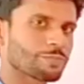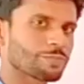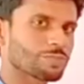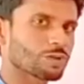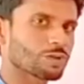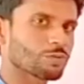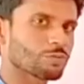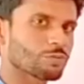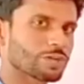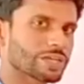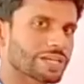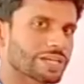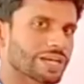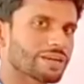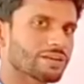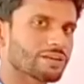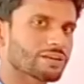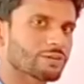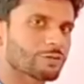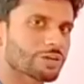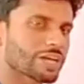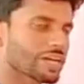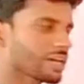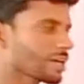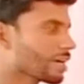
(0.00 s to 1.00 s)
we
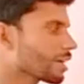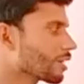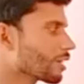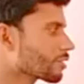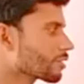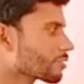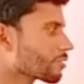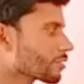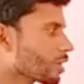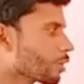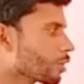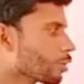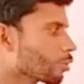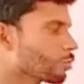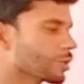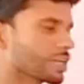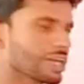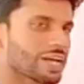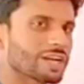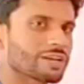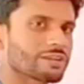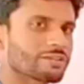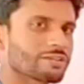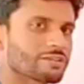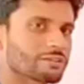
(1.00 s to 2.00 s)
can understand, or we
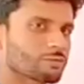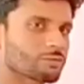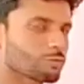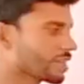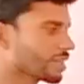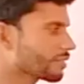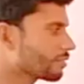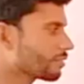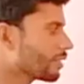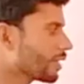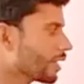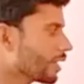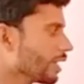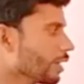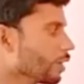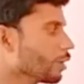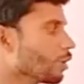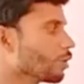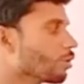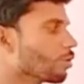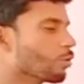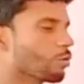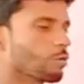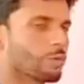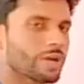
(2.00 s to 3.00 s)
can say
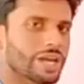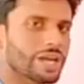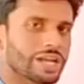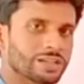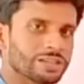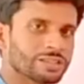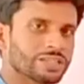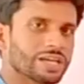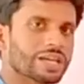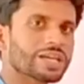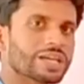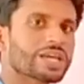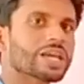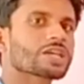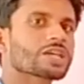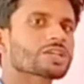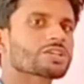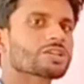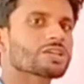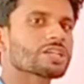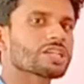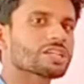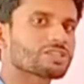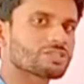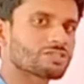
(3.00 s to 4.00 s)
when the
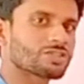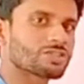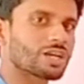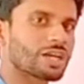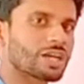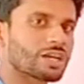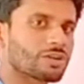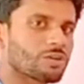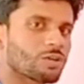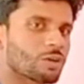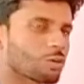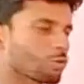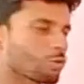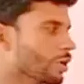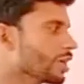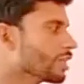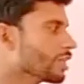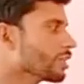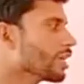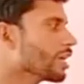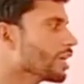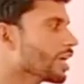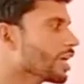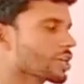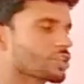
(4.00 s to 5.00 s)
action is done or when
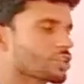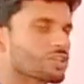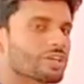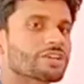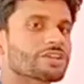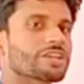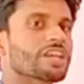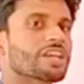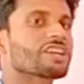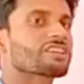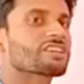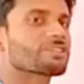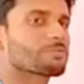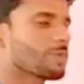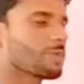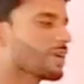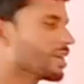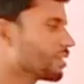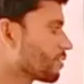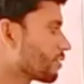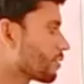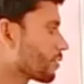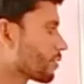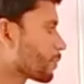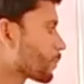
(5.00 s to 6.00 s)
the action takes
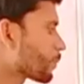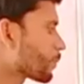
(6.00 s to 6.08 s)
place.